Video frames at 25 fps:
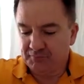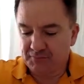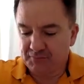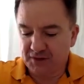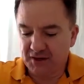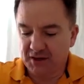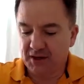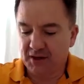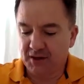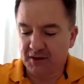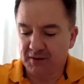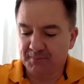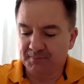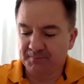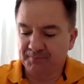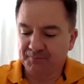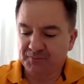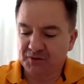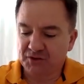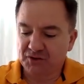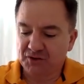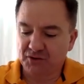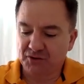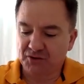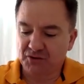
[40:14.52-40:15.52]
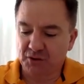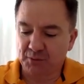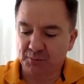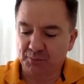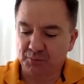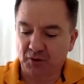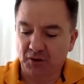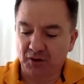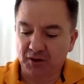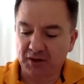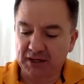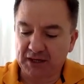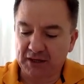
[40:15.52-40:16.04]
But yeah, so I sort of
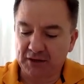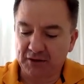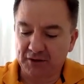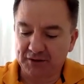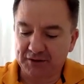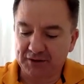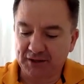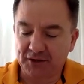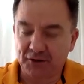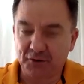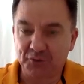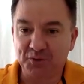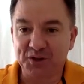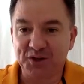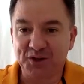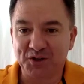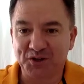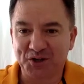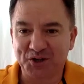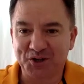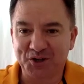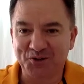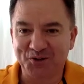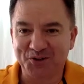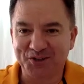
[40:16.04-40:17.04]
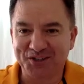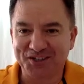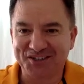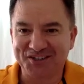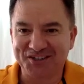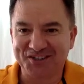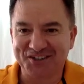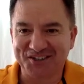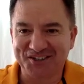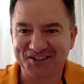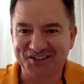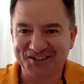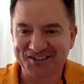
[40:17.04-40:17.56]
broke it out like that. I really like your
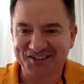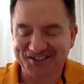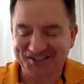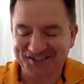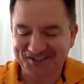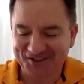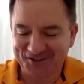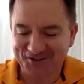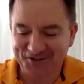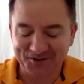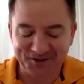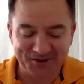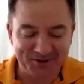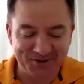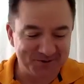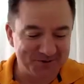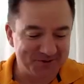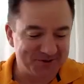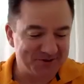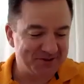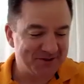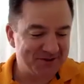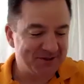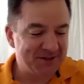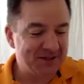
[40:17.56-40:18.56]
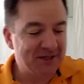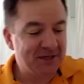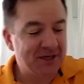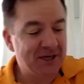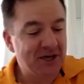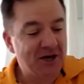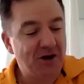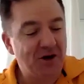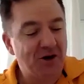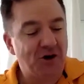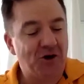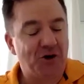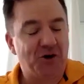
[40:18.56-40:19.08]
list though. I thought there was a
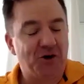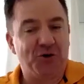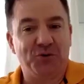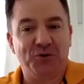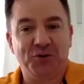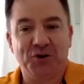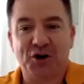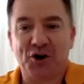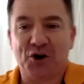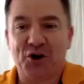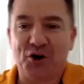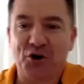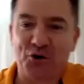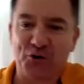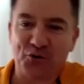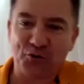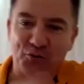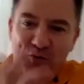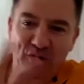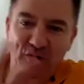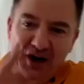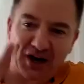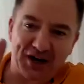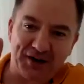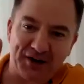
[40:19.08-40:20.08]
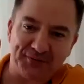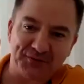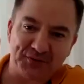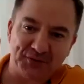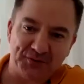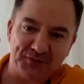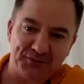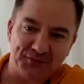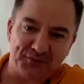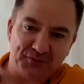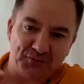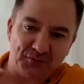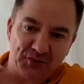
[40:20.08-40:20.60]
whole a whole raft
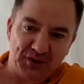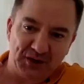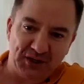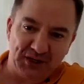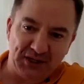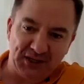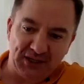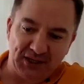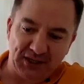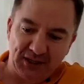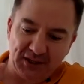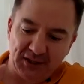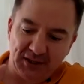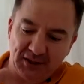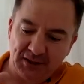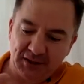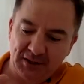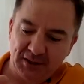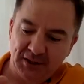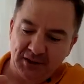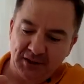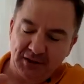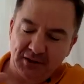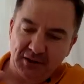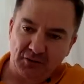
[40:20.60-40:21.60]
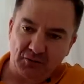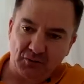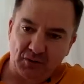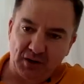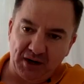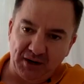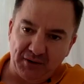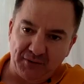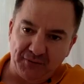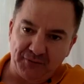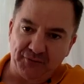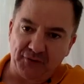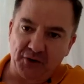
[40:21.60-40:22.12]
of really
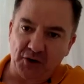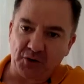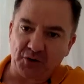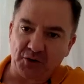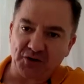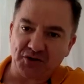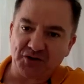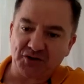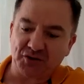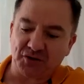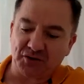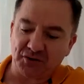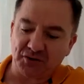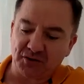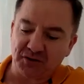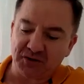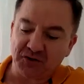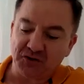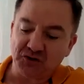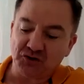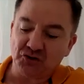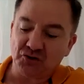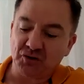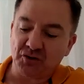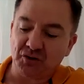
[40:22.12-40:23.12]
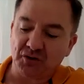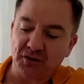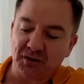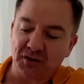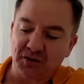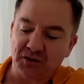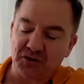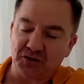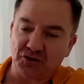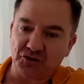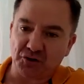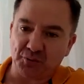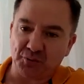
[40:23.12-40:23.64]
great focus on con-
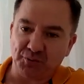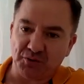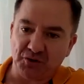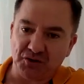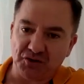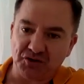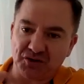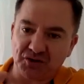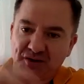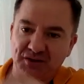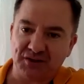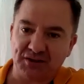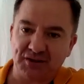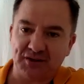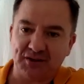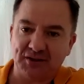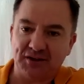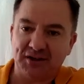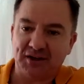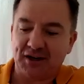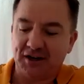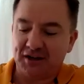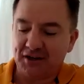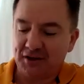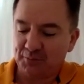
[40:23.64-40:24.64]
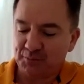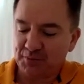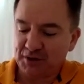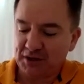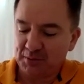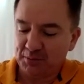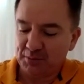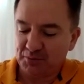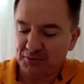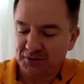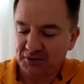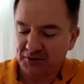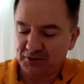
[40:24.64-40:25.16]
contribution to other
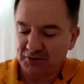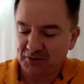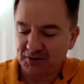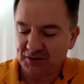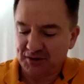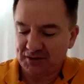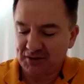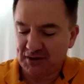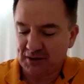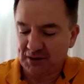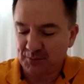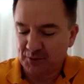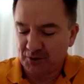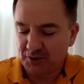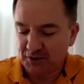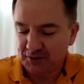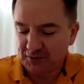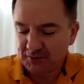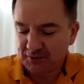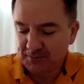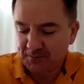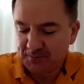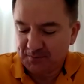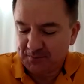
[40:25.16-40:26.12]
people in your list there, Mike.